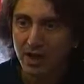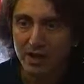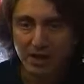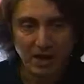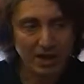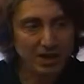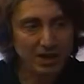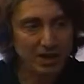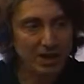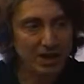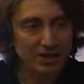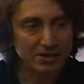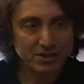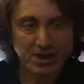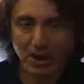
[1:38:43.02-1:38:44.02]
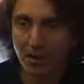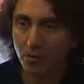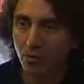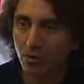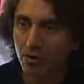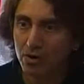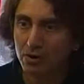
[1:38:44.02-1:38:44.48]
And, and, and Scott
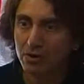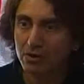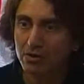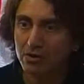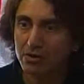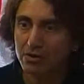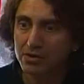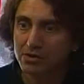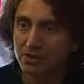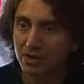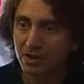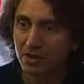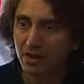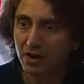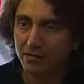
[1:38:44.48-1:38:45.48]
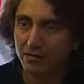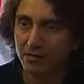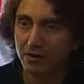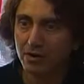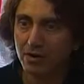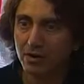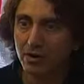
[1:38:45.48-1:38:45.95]
Walker is the
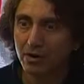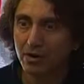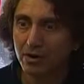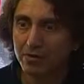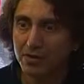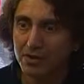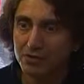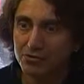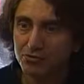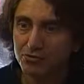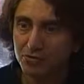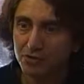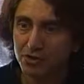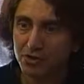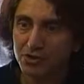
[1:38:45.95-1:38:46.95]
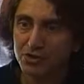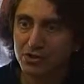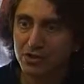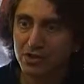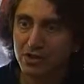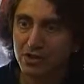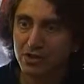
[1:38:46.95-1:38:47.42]
governor of a
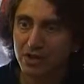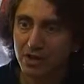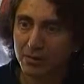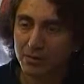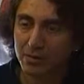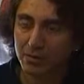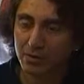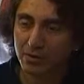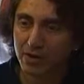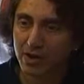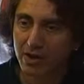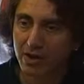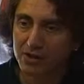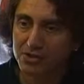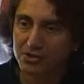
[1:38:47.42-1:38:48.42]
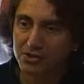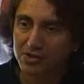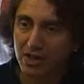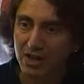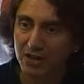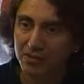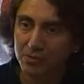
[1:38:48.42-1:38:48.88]
traditionally Democratic
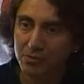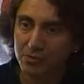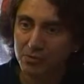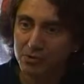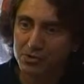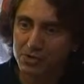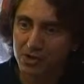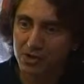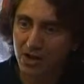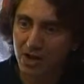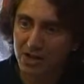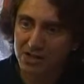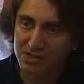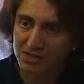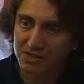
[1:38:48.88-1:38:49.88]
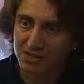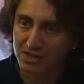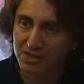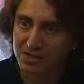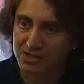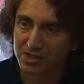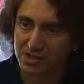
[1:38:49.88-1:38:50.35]
state of Wisconsin.
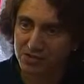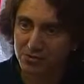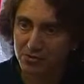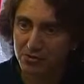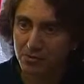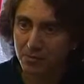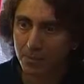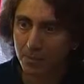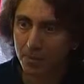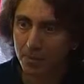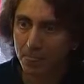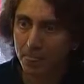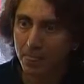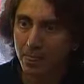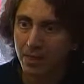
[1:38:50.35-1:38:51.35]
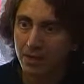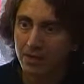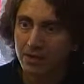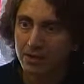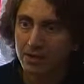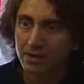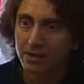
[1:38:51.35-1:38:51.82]
Is that true?
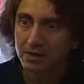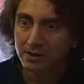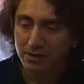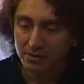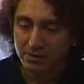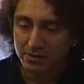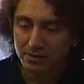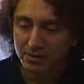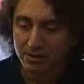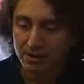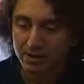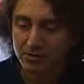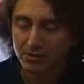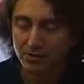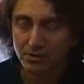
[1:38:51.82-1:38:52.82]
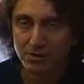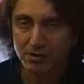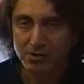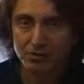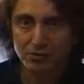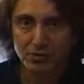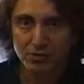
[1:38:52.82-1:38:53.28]
That is true.
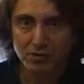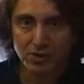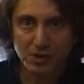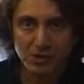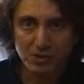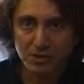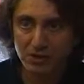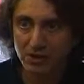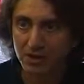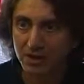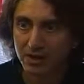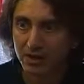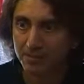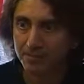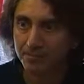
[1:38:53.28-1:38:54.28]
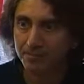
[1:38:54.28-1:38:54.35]
Uh, traditionally. And Mr.